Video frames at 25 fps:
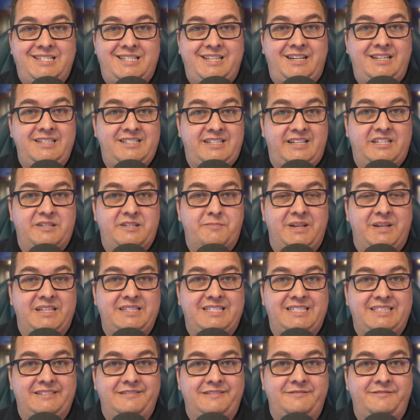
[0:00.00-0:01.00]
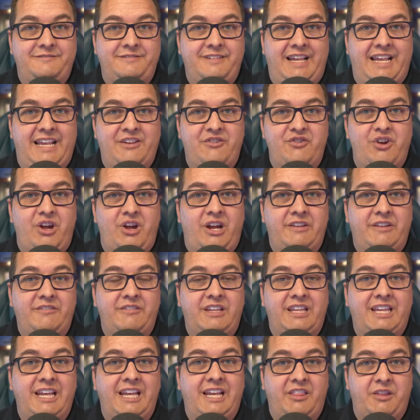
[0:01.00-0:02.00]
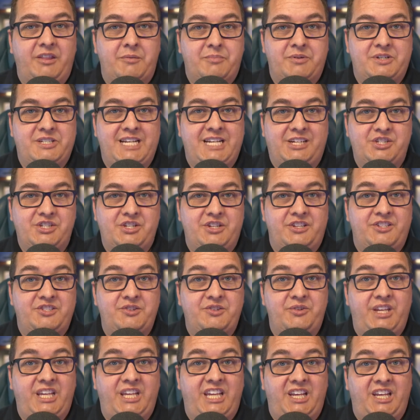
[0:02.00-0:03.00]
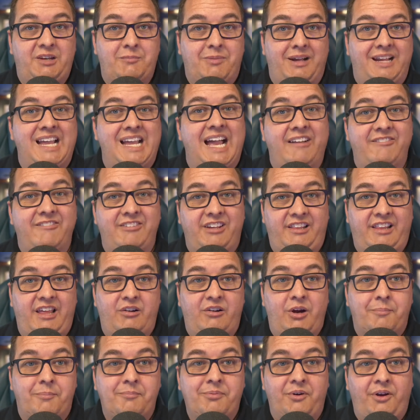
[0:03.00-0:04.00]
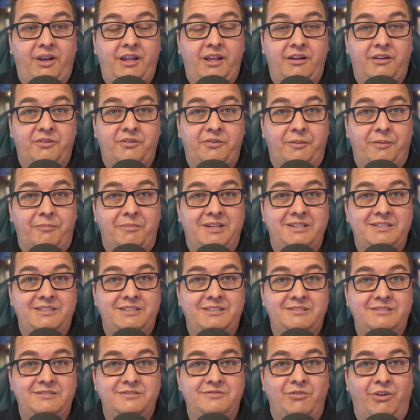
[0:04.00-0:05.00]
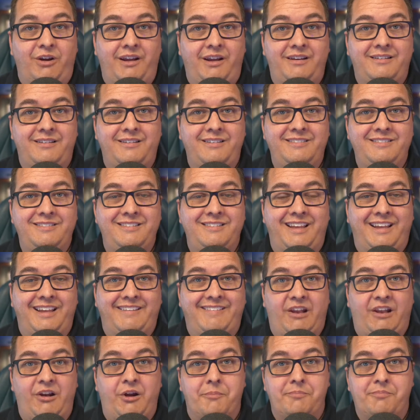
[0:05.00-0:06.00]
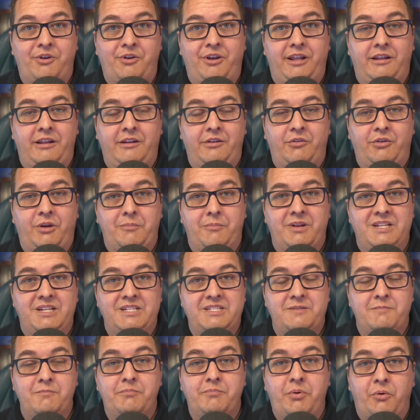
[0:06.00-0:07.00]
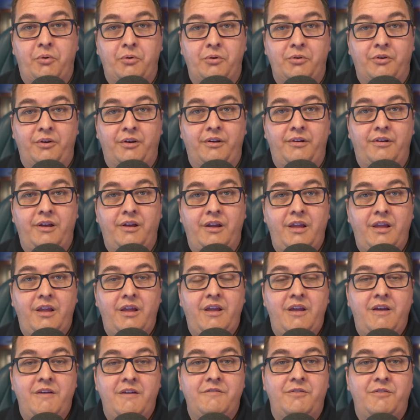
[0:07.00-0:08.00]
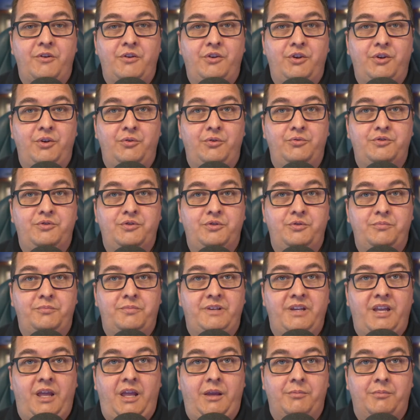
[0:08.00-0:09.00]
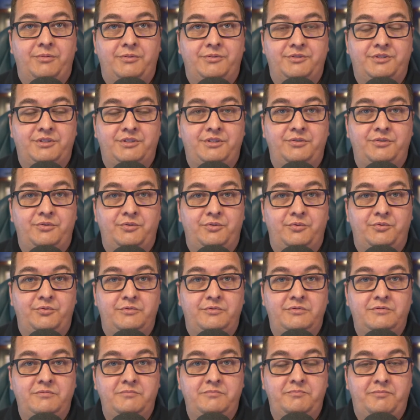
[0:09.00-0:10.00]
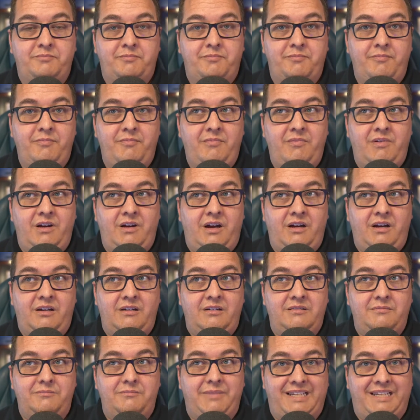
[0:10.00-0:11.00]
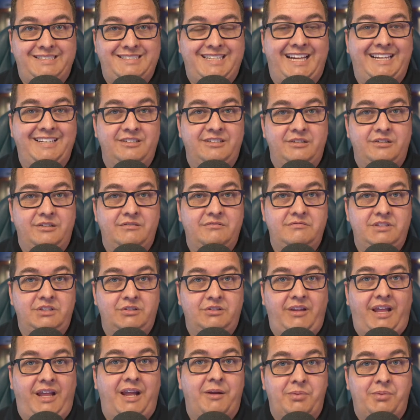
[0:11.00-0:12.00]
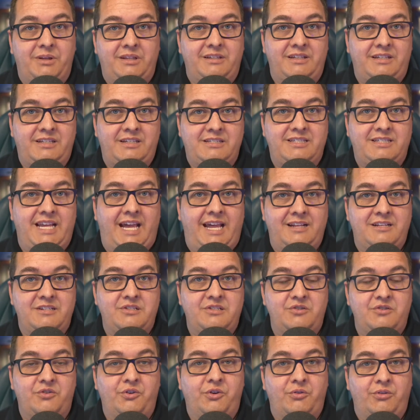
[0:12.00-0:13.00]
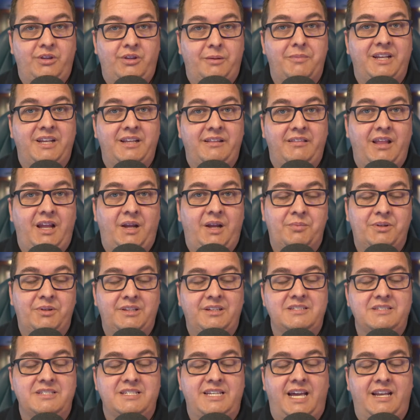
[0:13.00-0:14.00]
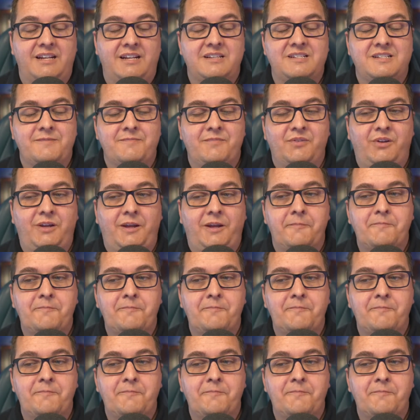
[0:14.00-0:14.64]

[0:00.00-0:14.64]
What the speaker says: it's expensive and you're not even getting the protection that you need by having that operating agreement, right? Like, that operating agreement is important for you to be able to maintain your liability status, or your limited liability status. Okay.